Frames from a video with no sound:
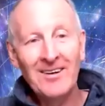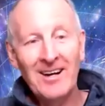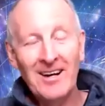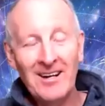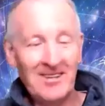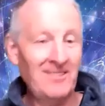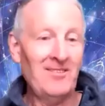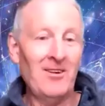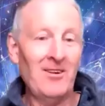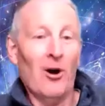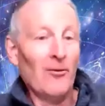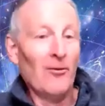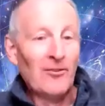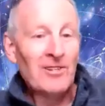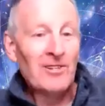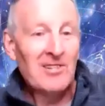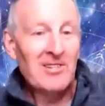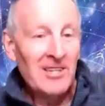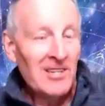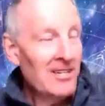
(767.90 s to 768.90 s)
And
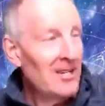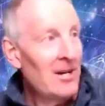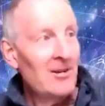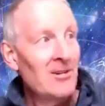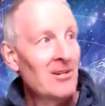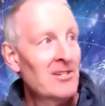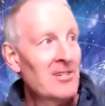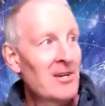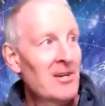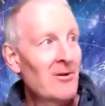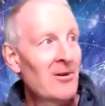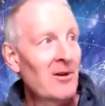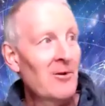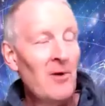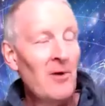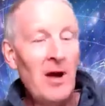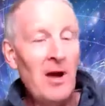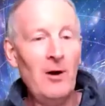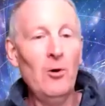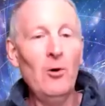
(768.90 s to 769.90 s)
obviously, you know, you're soaking
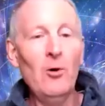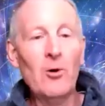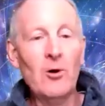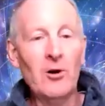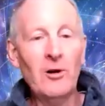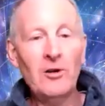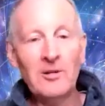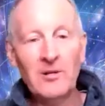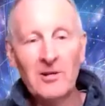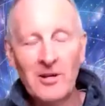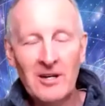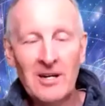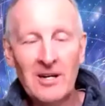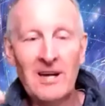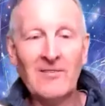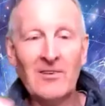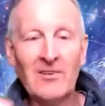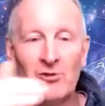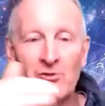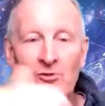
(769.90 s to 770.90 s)
wet, or you can
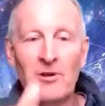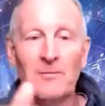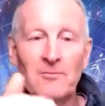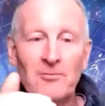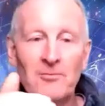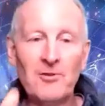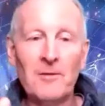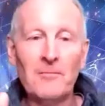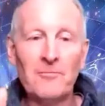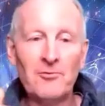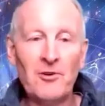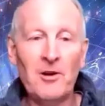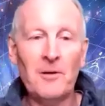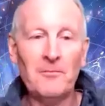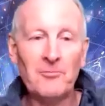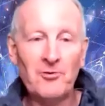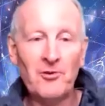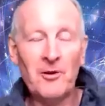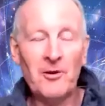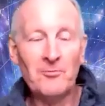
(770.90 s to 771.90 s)
have a drip, drip,
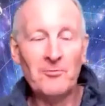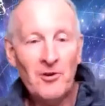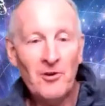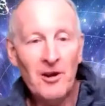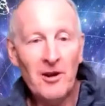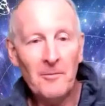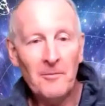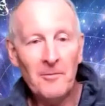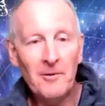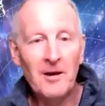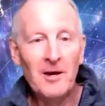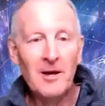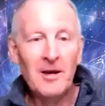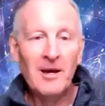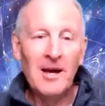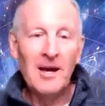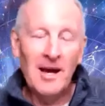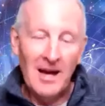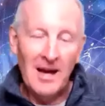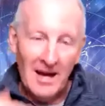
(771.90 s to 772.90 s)
drip, drip, drip.
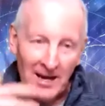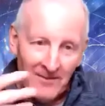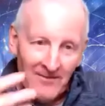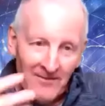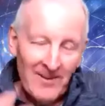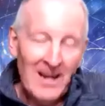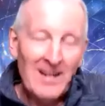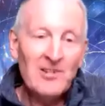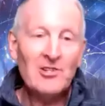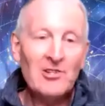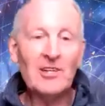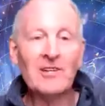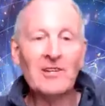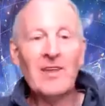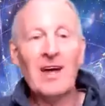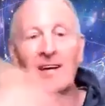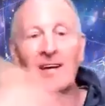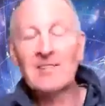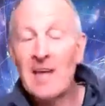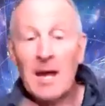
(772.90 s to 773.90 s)
And eventually
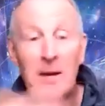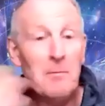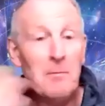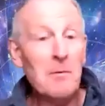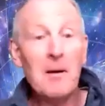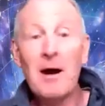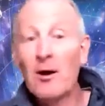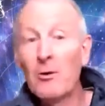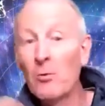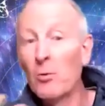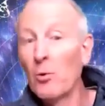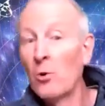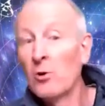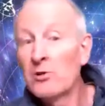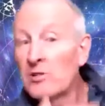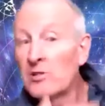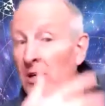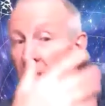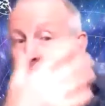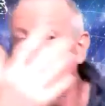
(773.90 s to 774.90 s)
that same amount of
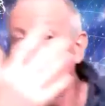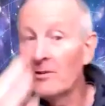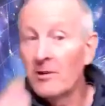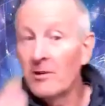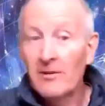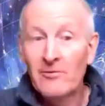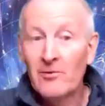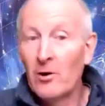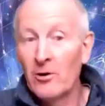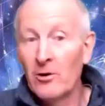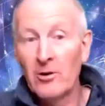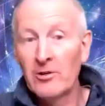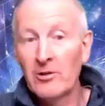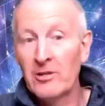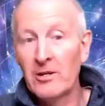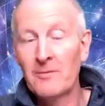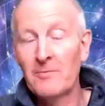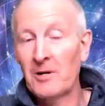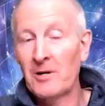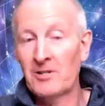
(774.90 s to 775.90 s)
water will have gone on
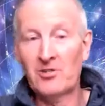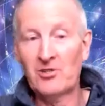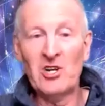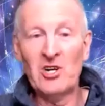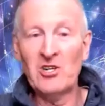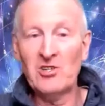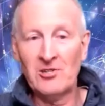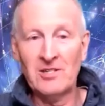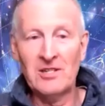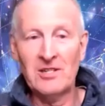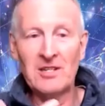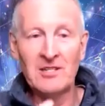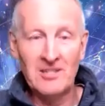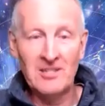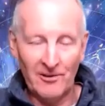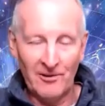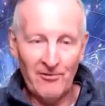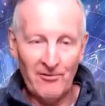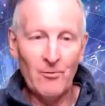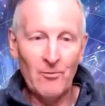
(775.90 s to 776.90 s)
you, but just in a
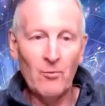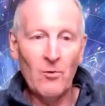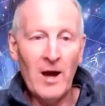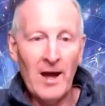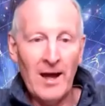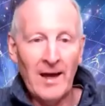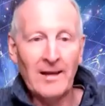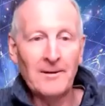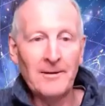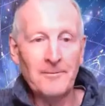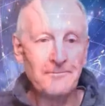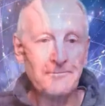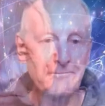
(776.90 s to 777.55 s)
different way.